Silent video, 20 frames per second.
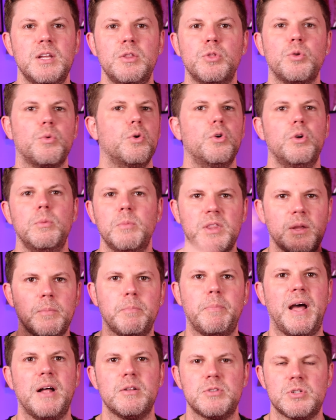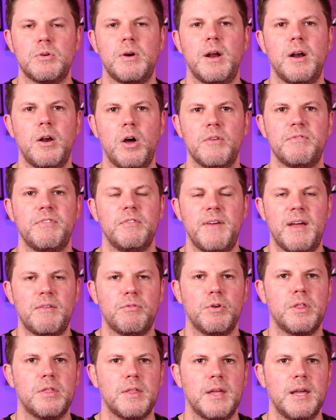in the room with it bouncing around off of
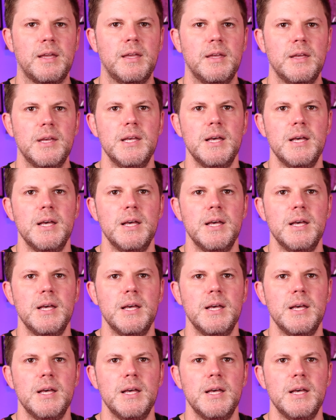everything,